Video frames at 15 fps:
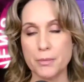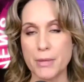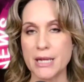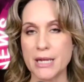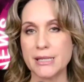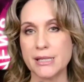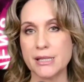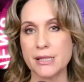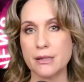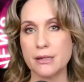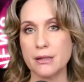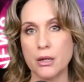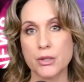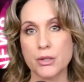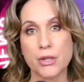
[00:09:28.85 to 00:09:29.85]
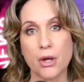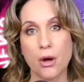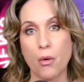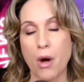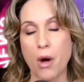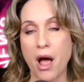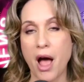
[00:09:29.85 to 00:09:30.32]
miss.
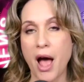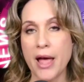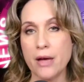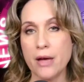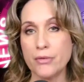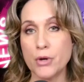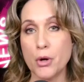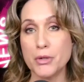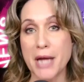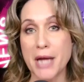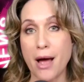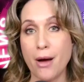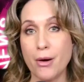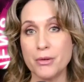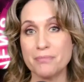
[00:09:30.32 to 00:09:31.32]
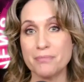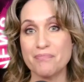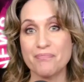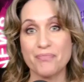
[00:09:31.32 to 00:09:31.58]
So I have no doubt